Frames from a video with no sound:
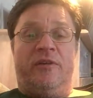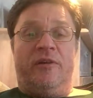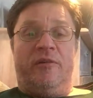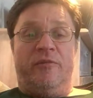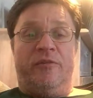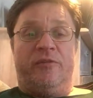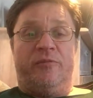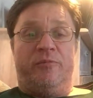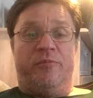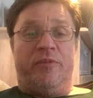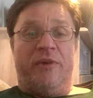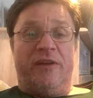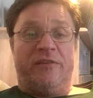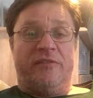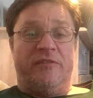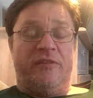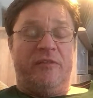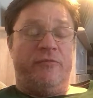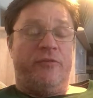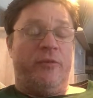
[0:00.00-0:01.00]
was
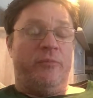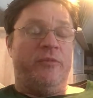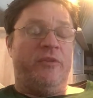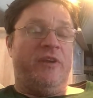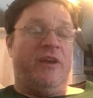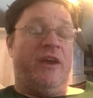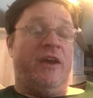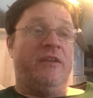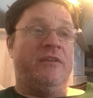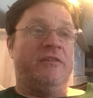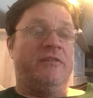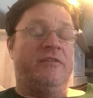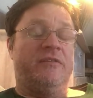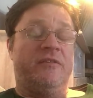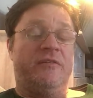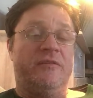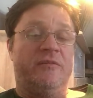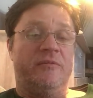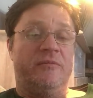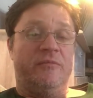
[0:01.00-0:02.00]
practicing from the end,
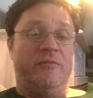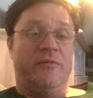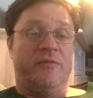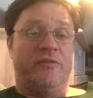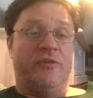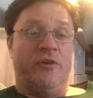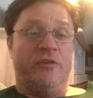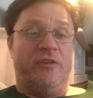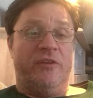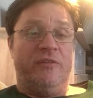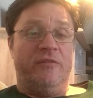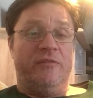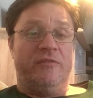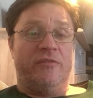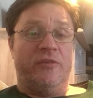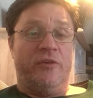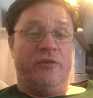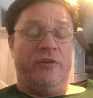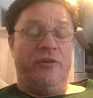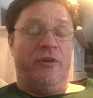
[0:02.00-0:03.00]
starting
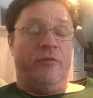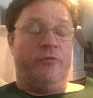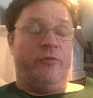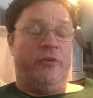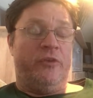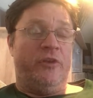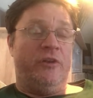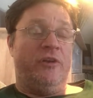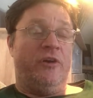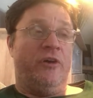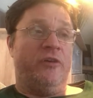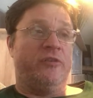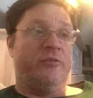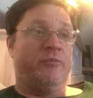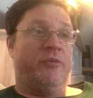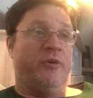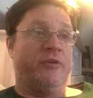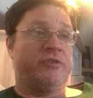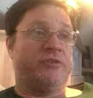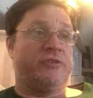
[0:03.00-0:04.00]
off with the last
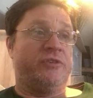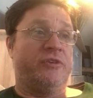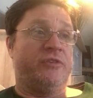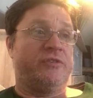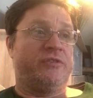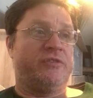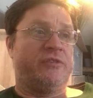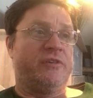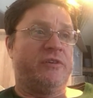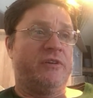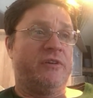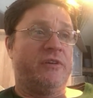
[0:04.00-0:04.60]
postures,